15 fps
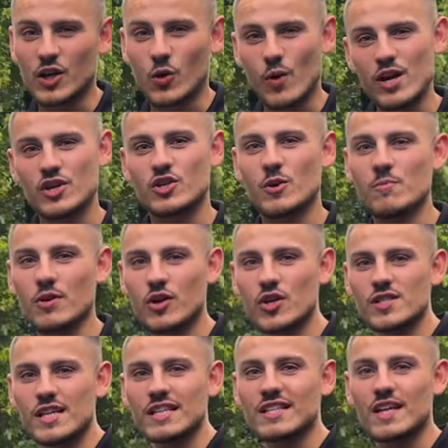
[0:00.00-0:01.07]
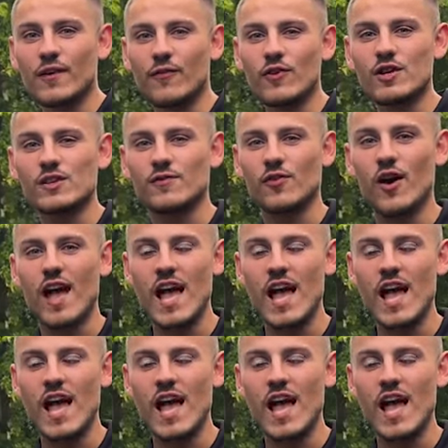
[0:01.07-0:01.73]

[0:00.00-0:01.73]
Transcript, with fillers: question because it differs for